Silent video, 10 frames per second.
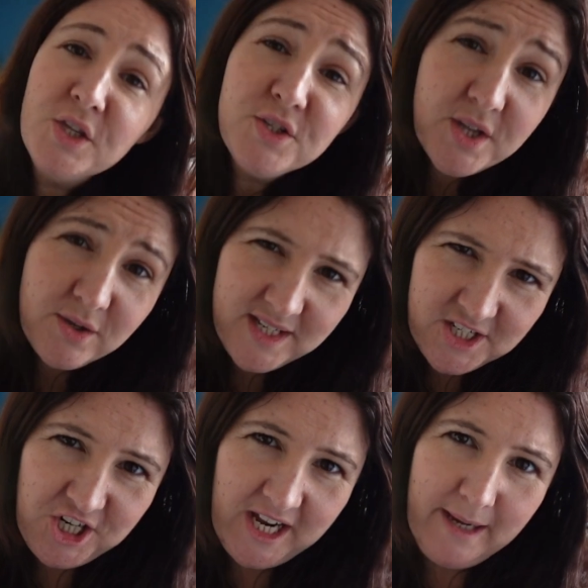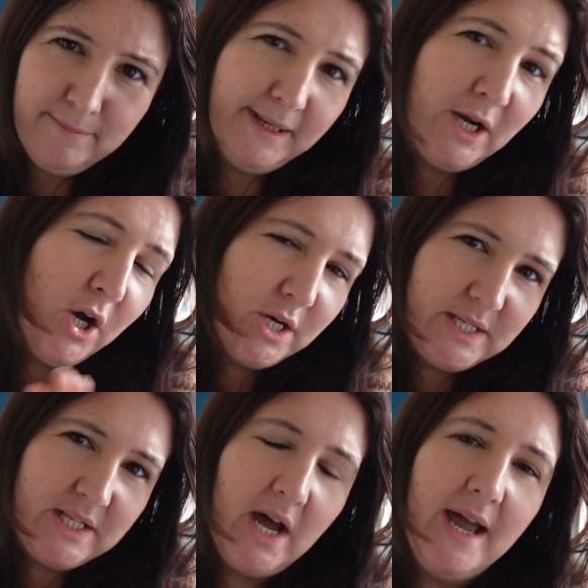So this year,
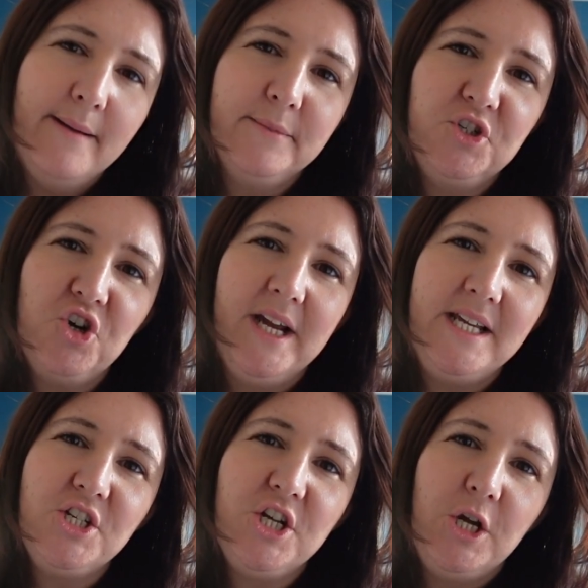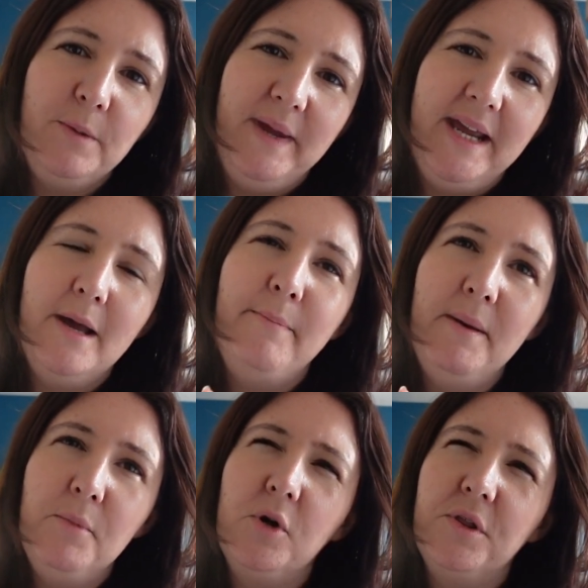because I am trying to be a
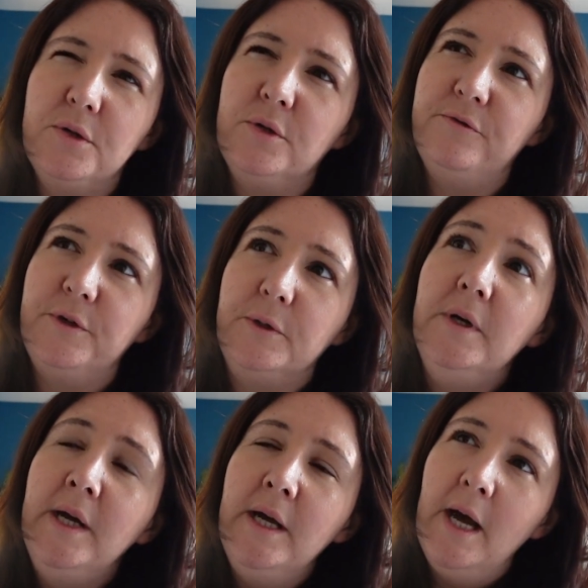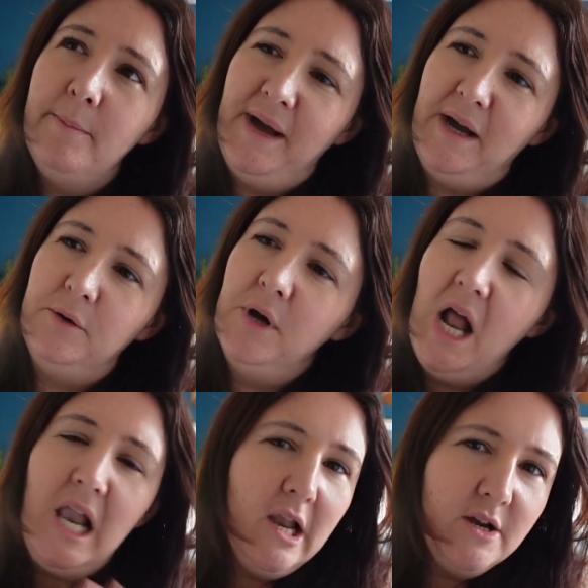bit more thoughtful about
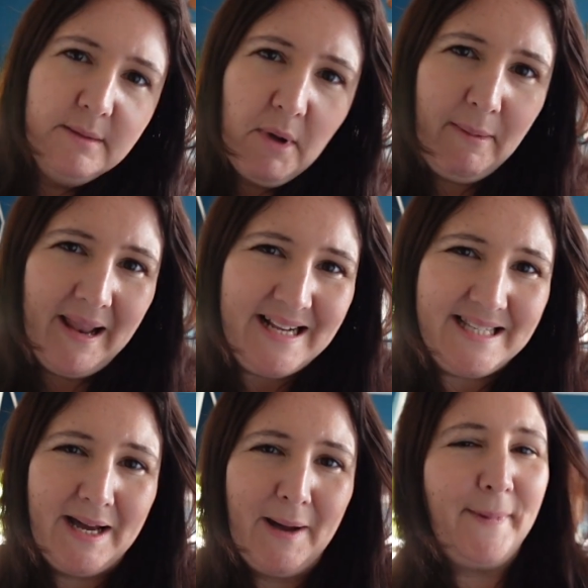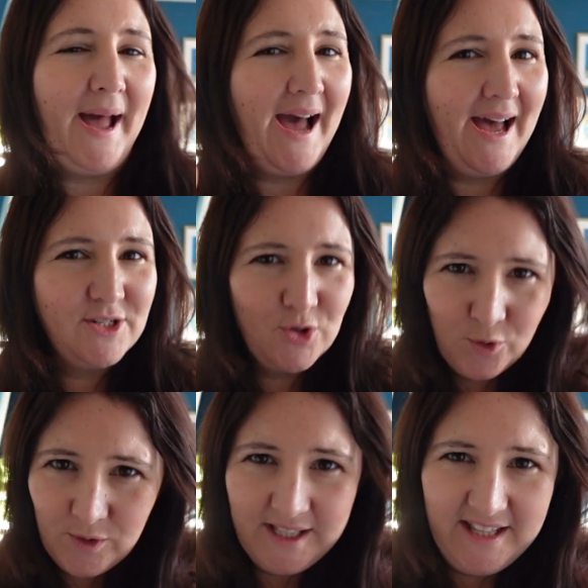loading my plate up and
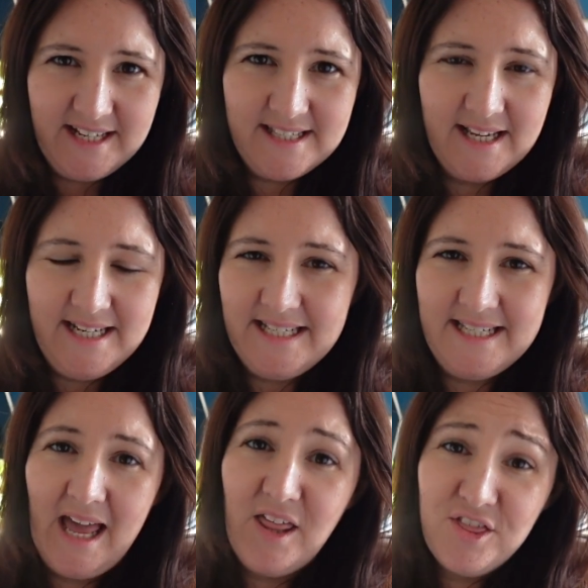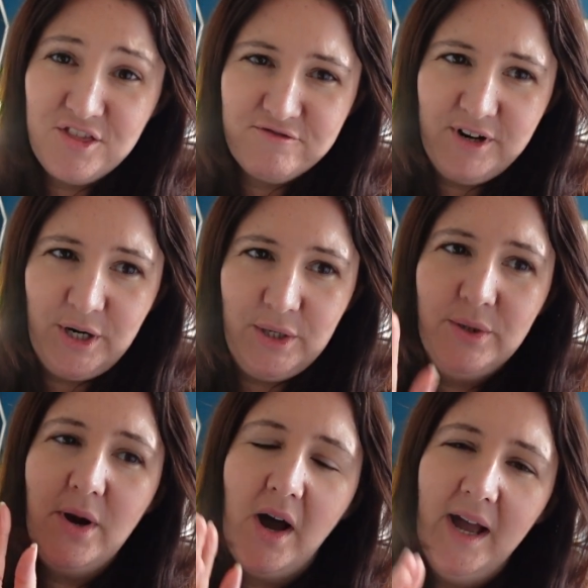all the things that I need to get
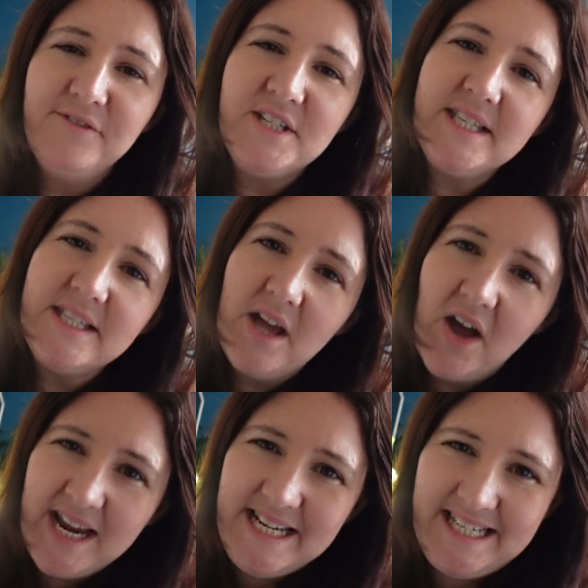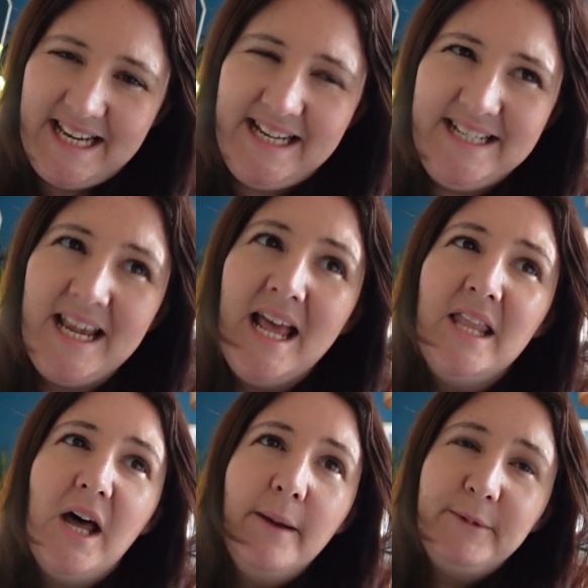through, I have decided
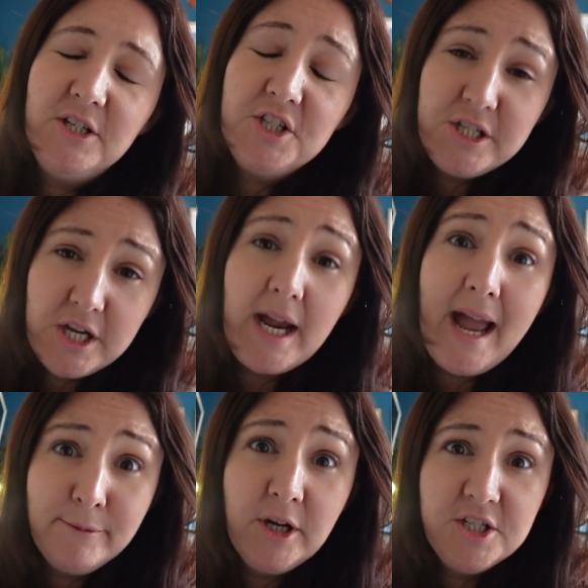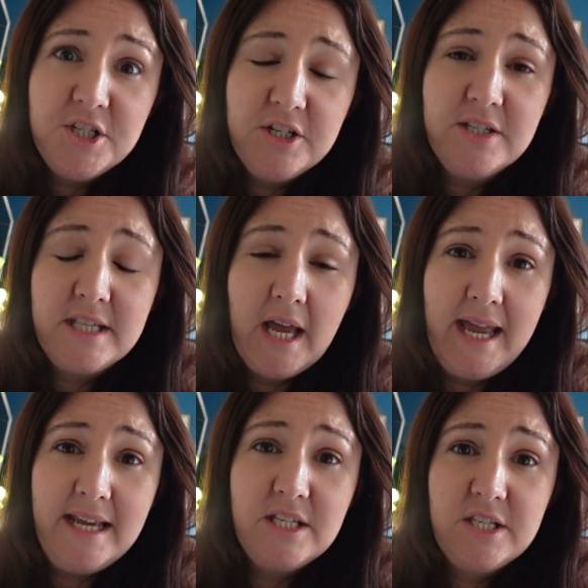that I am going to do
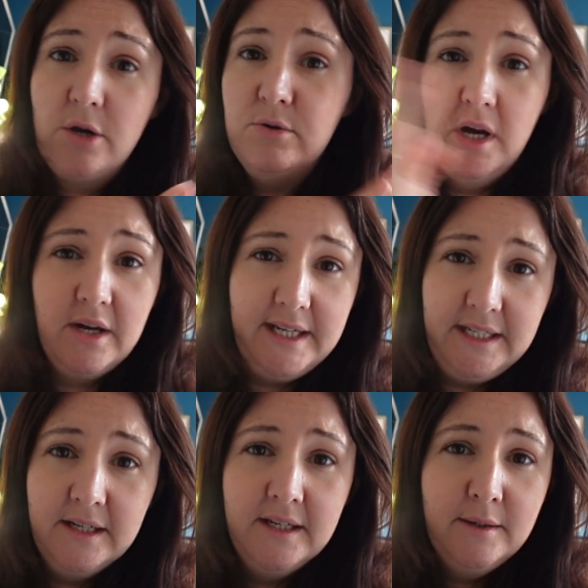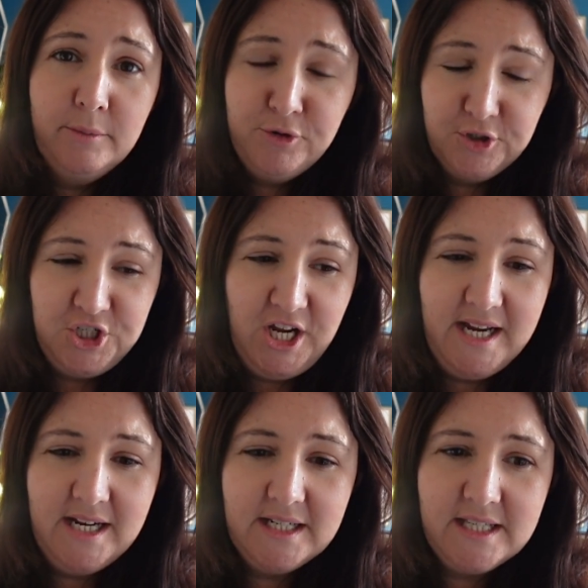a Sew 9
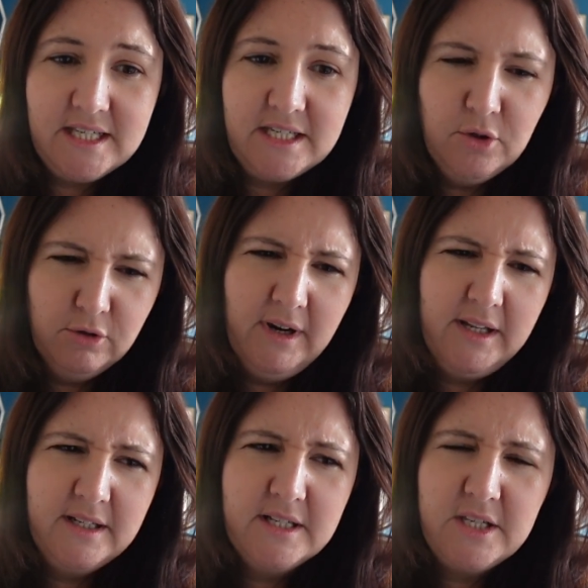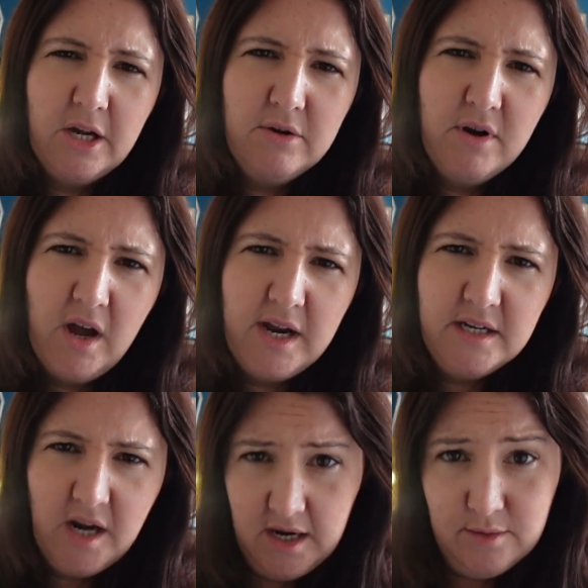project, or rather Sew
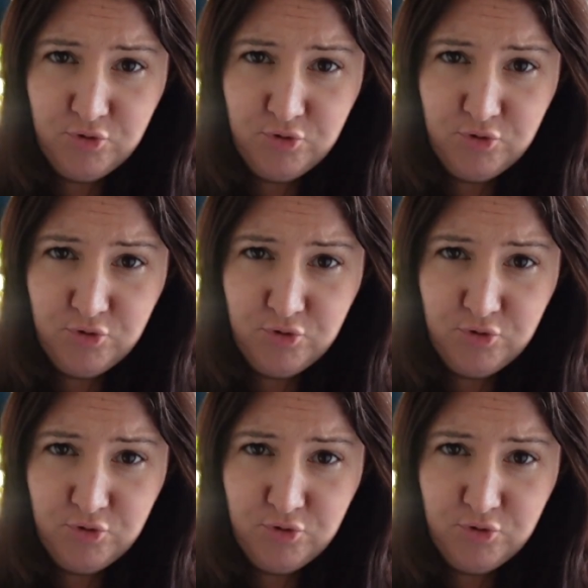9